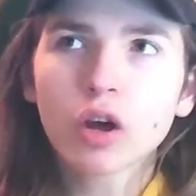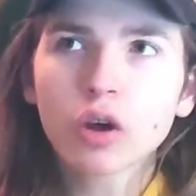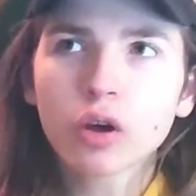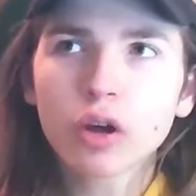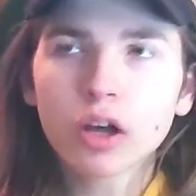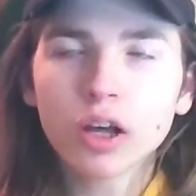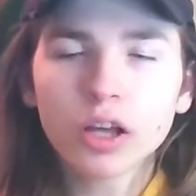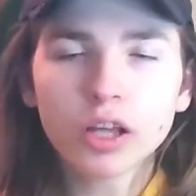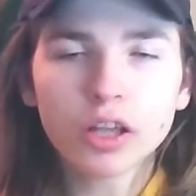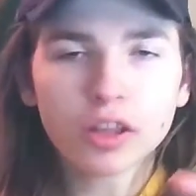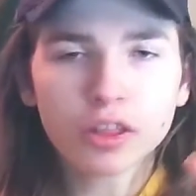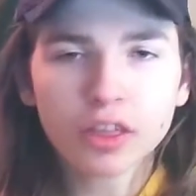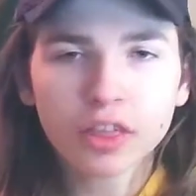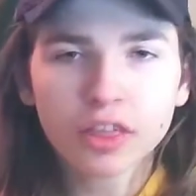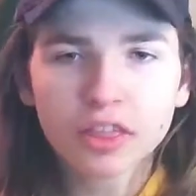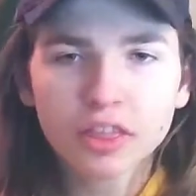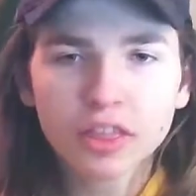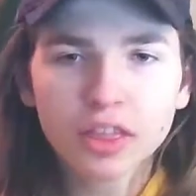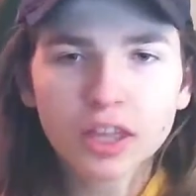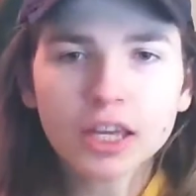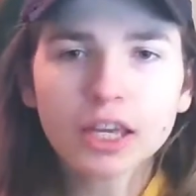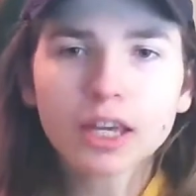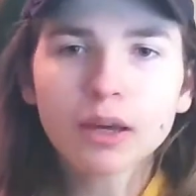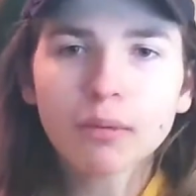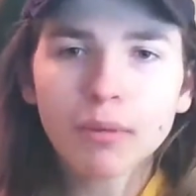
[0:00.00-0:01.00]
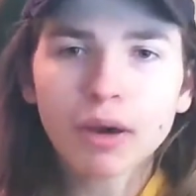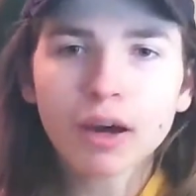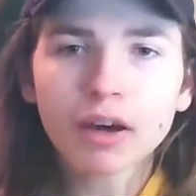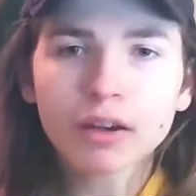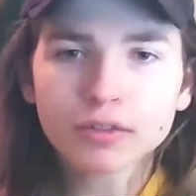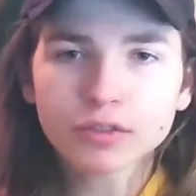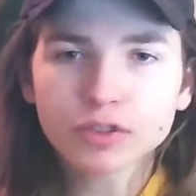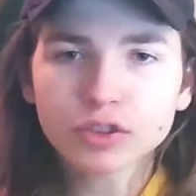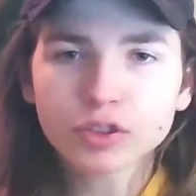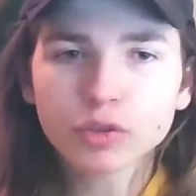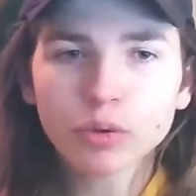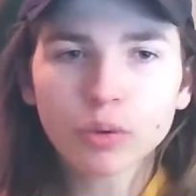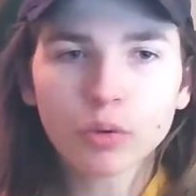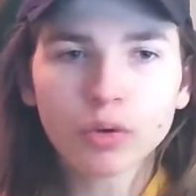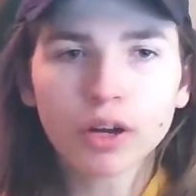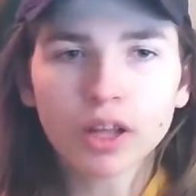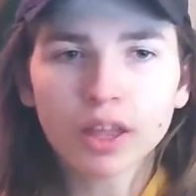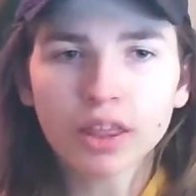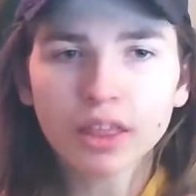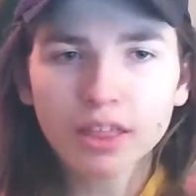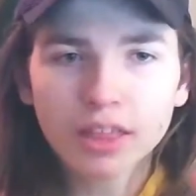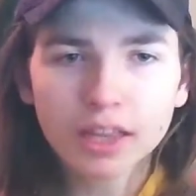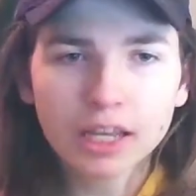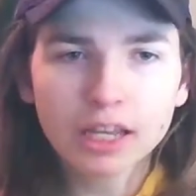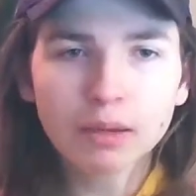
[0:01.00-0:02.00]
a thick amount of story, a
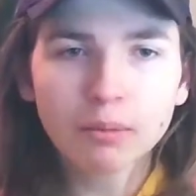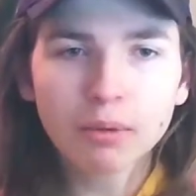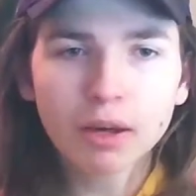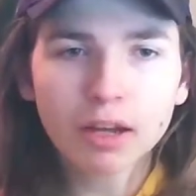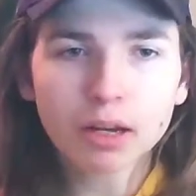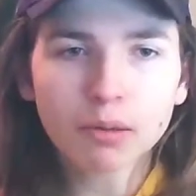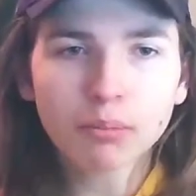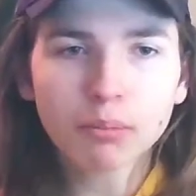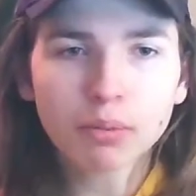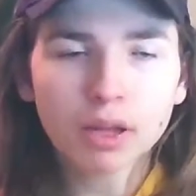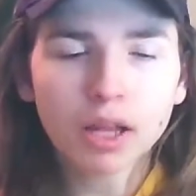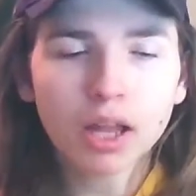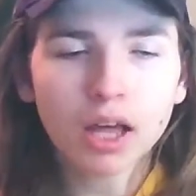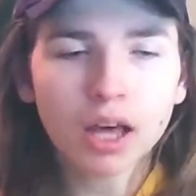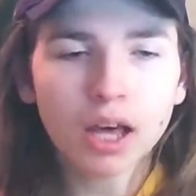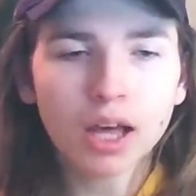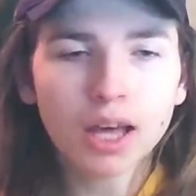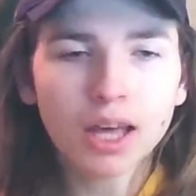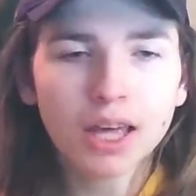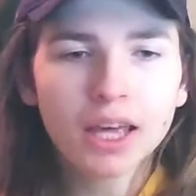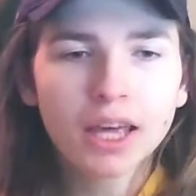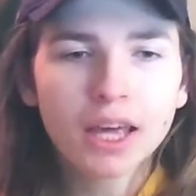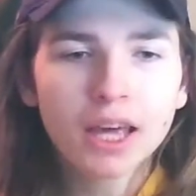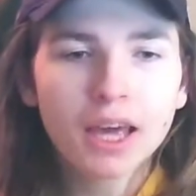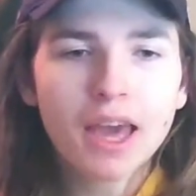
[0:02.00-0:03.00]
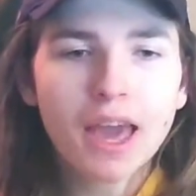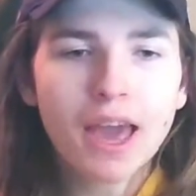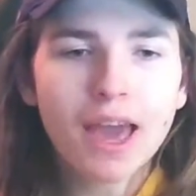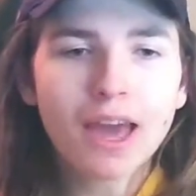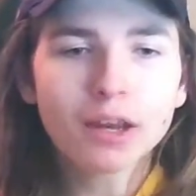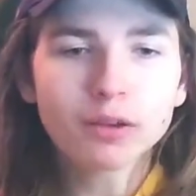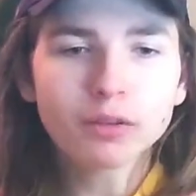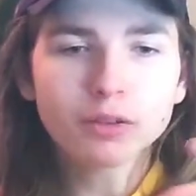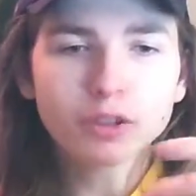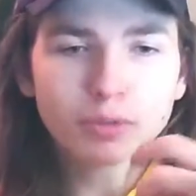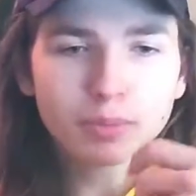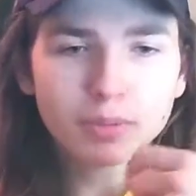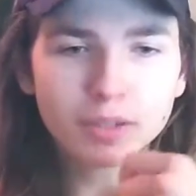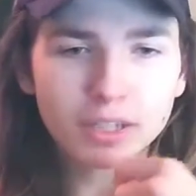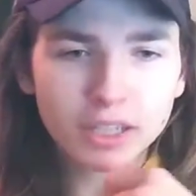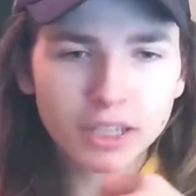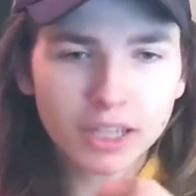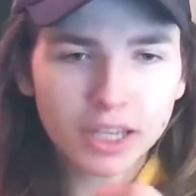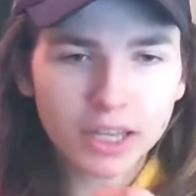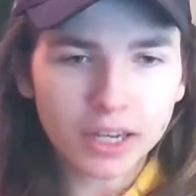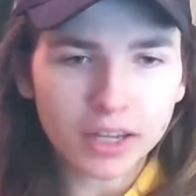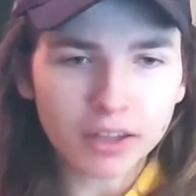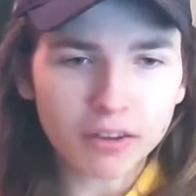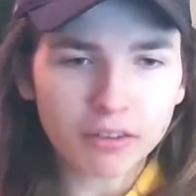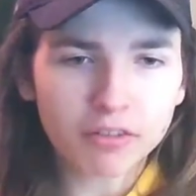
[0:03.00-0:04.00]
thick amount of plot, and it was
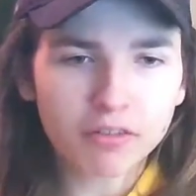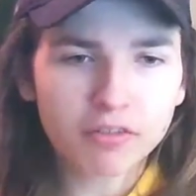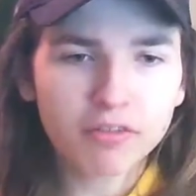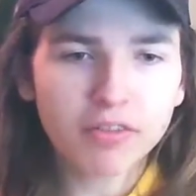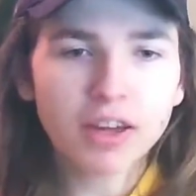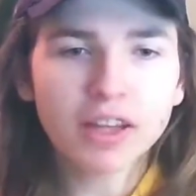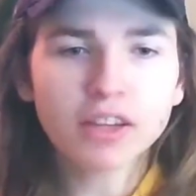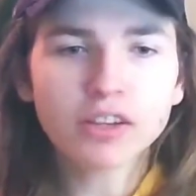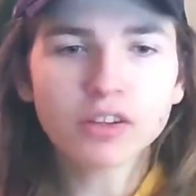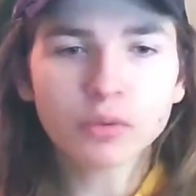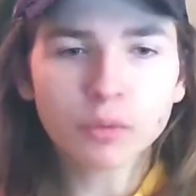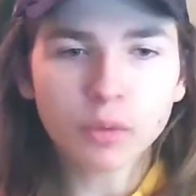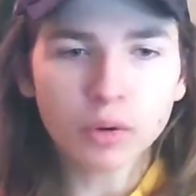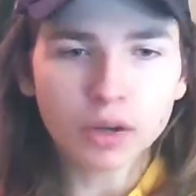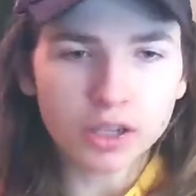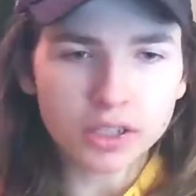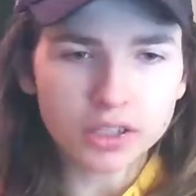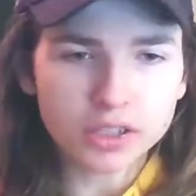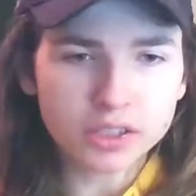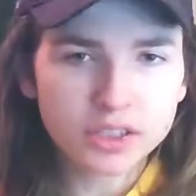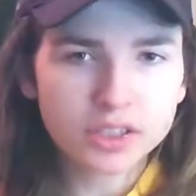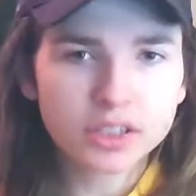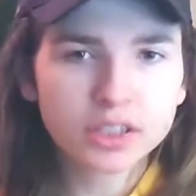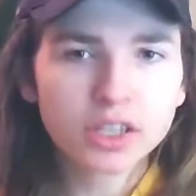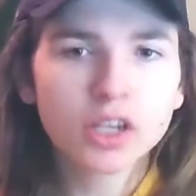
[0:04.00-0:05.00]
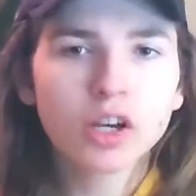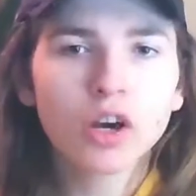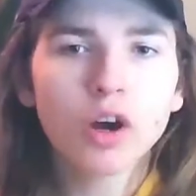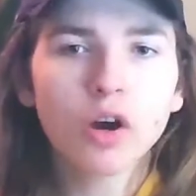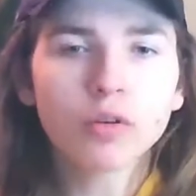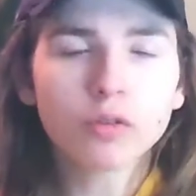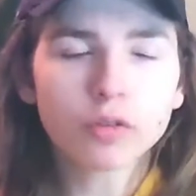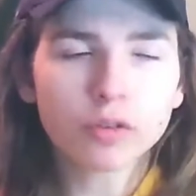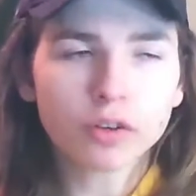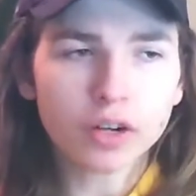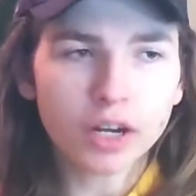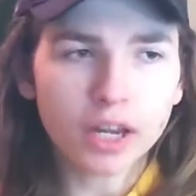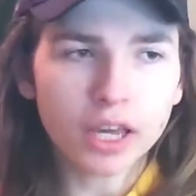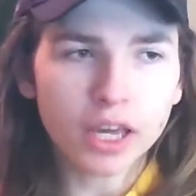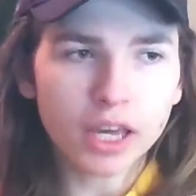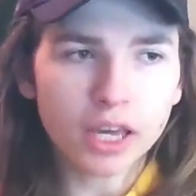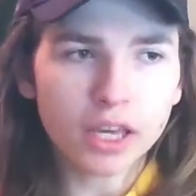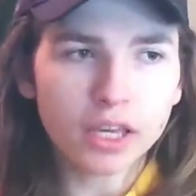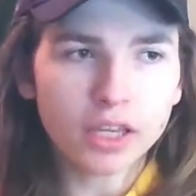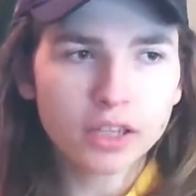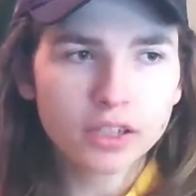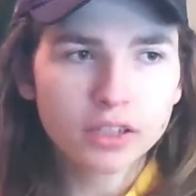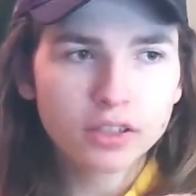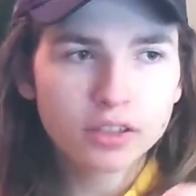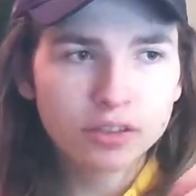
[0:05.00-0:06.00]
getting fed to us over
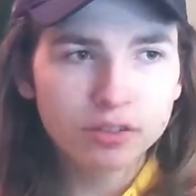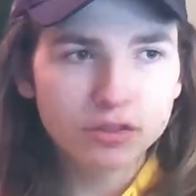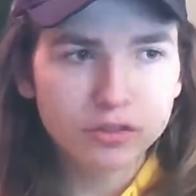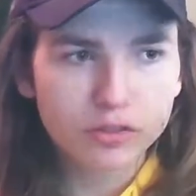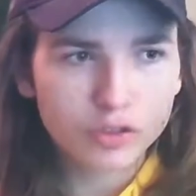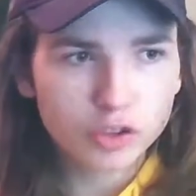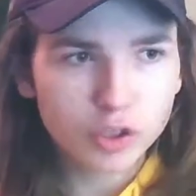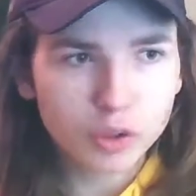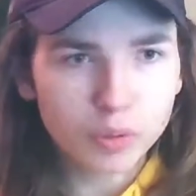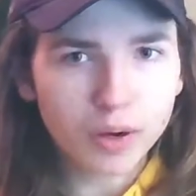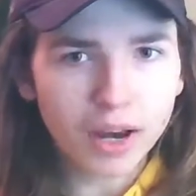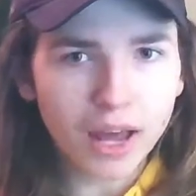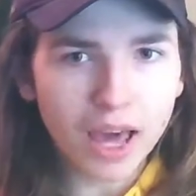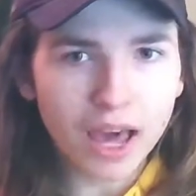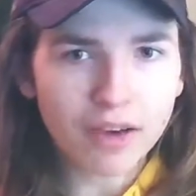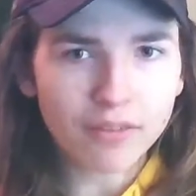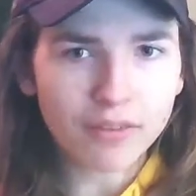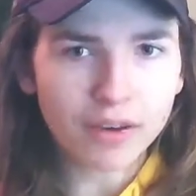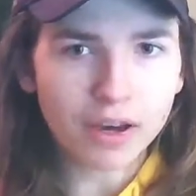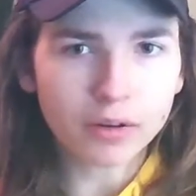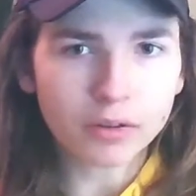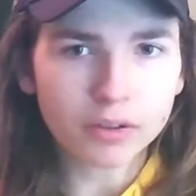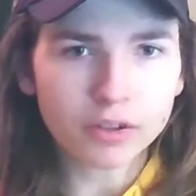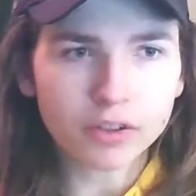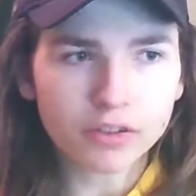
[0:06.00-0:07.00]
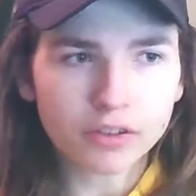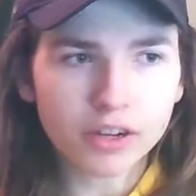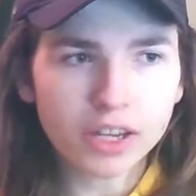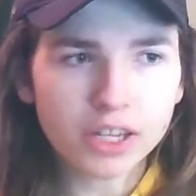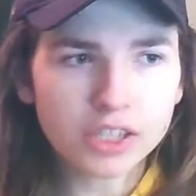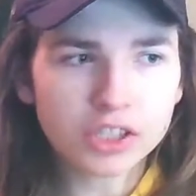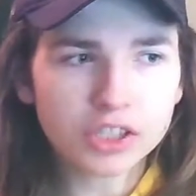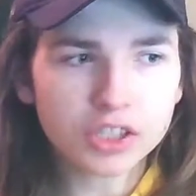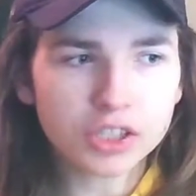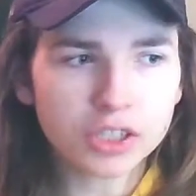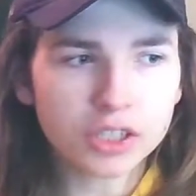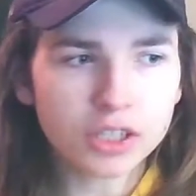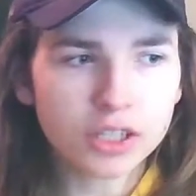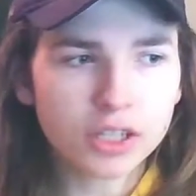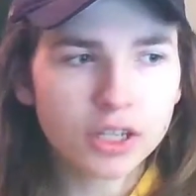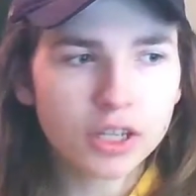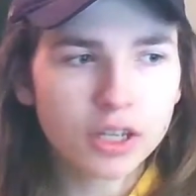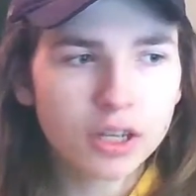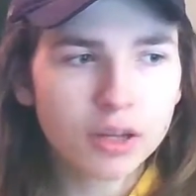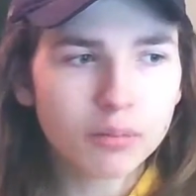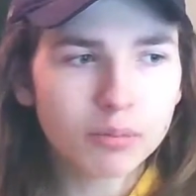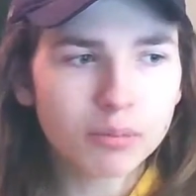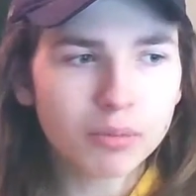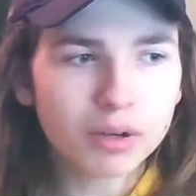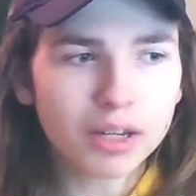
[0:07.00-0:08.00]
a 2.5-hour duration,
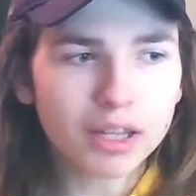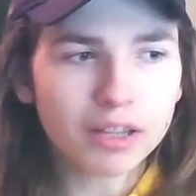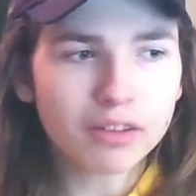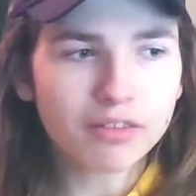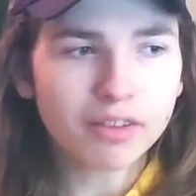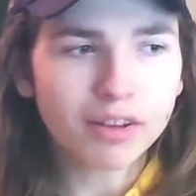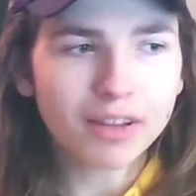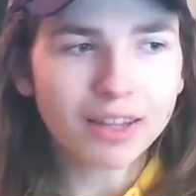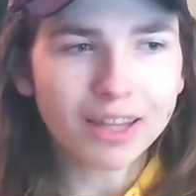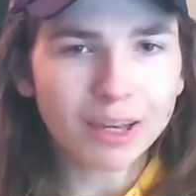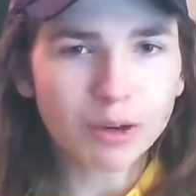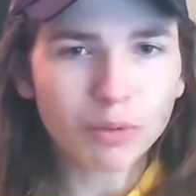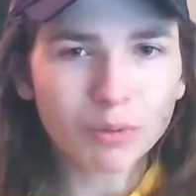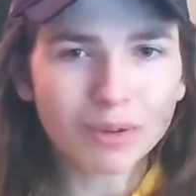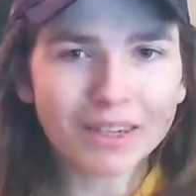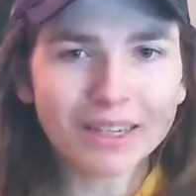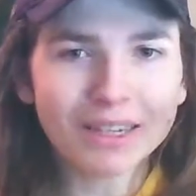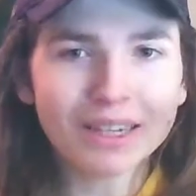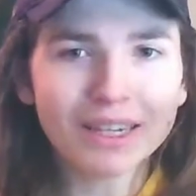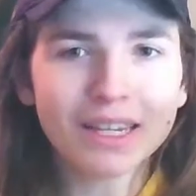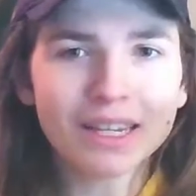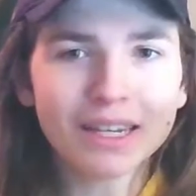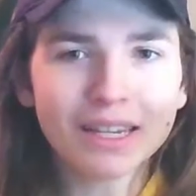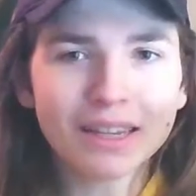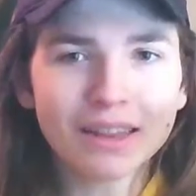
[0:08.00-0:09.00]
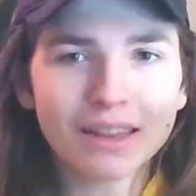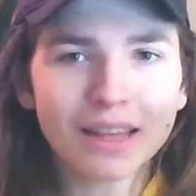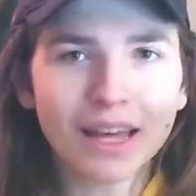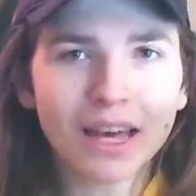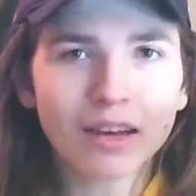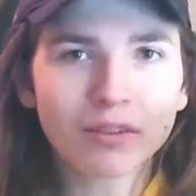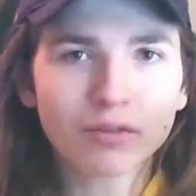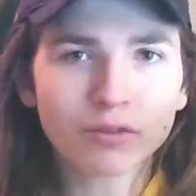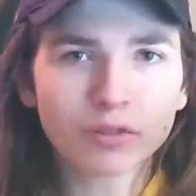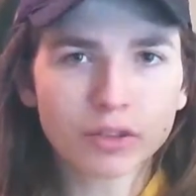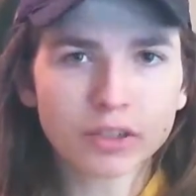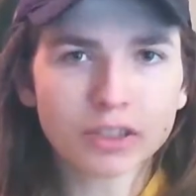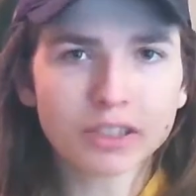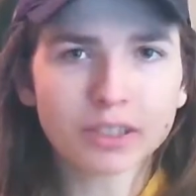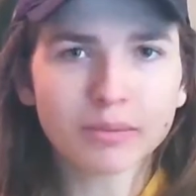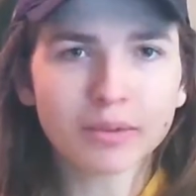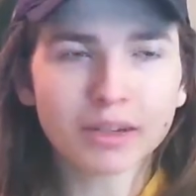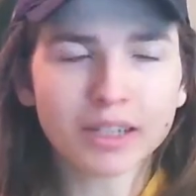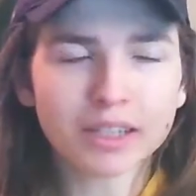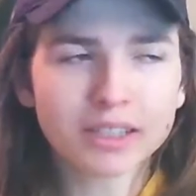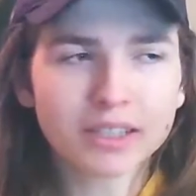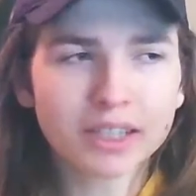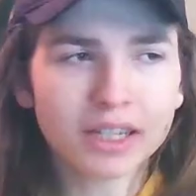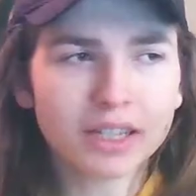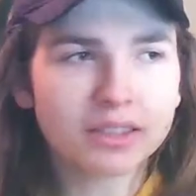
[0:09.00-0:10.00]
but it felt like we needed that for it to
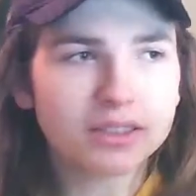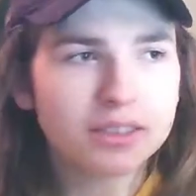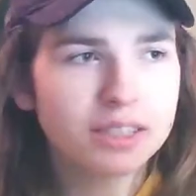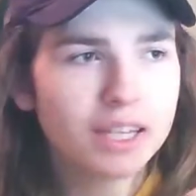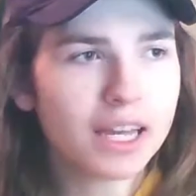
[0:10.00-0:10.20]
make sense.